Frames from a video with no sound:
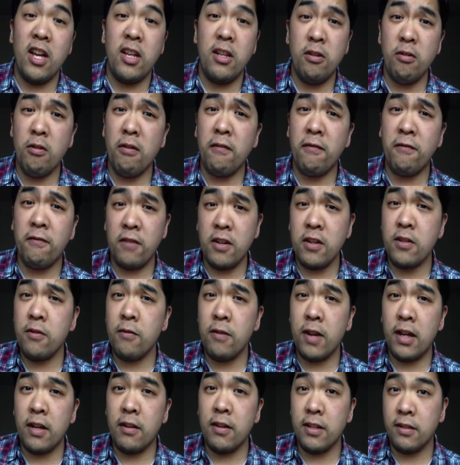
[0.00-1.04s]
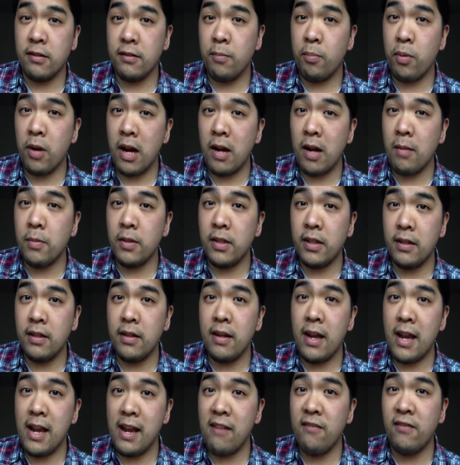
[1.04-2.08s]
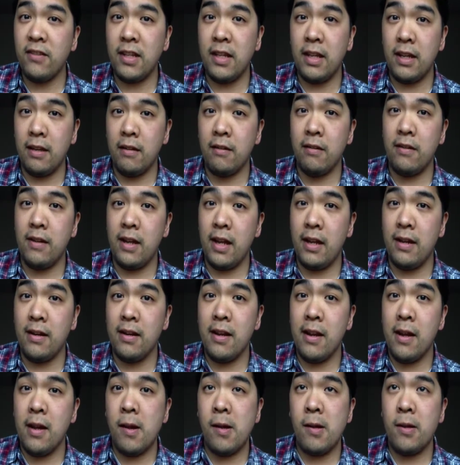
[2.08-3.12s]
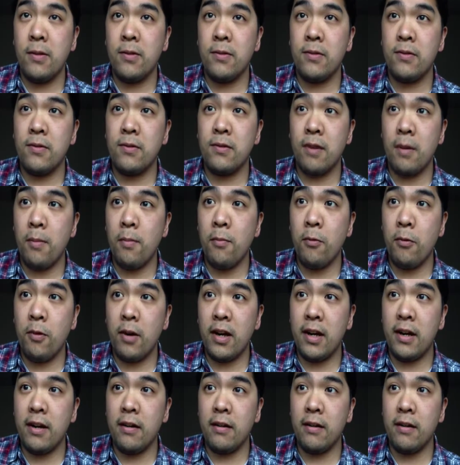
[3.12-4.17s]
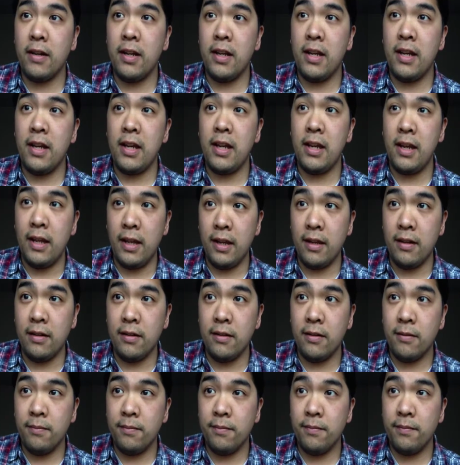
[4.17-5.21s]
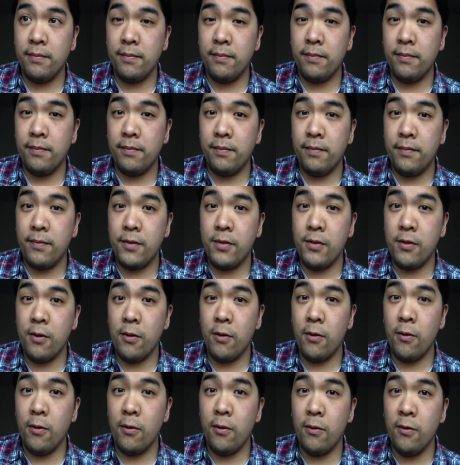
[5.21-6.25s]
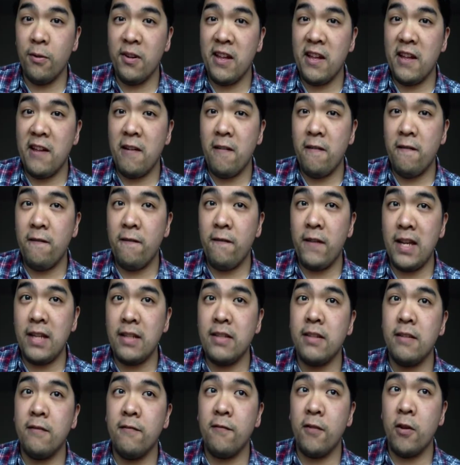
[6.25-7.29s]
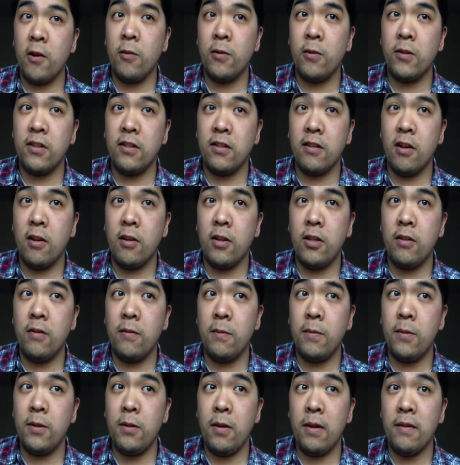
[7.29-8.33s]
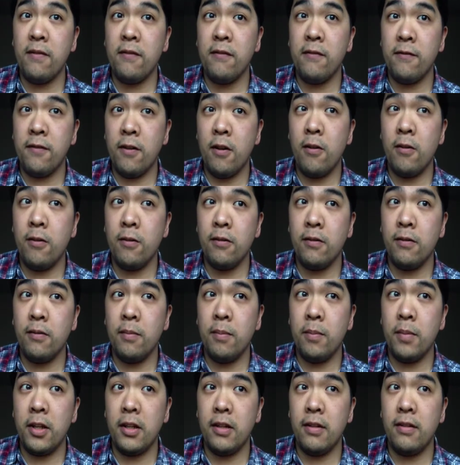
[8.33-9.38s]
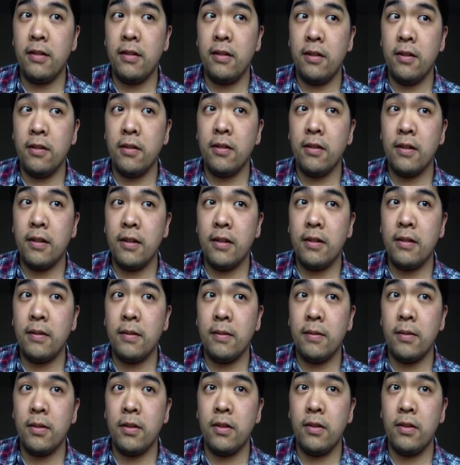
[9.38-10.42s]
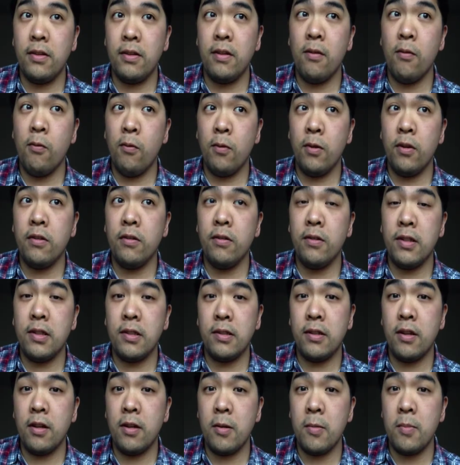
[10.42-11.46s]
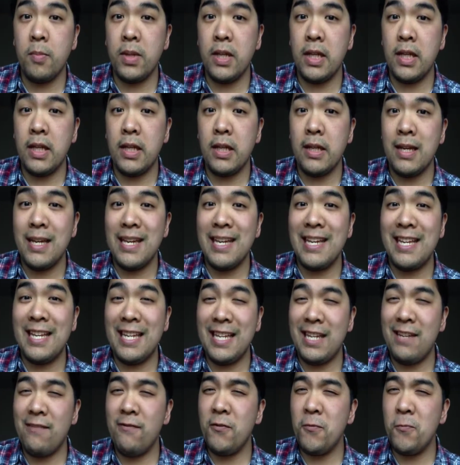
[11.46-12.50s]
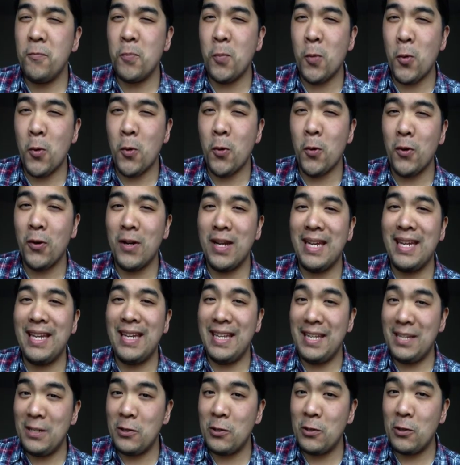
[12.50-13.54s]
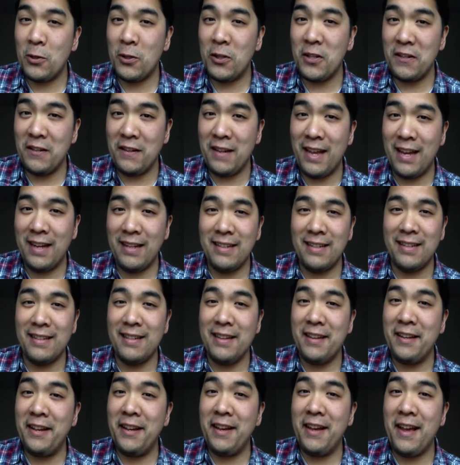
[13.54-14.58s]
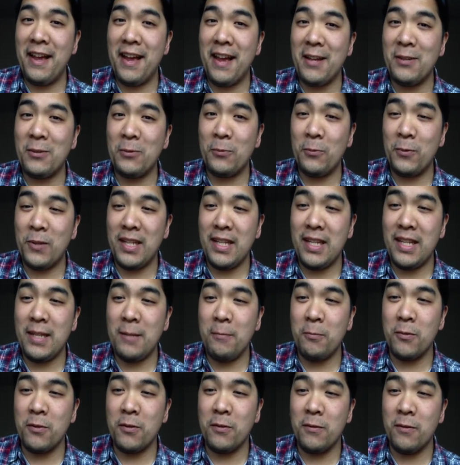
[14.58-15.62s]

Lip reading: your refrigerator is probably going to have the internet somewhere in it. So face it, folks. You have a phone, but the world is gonna be even more interconnected as we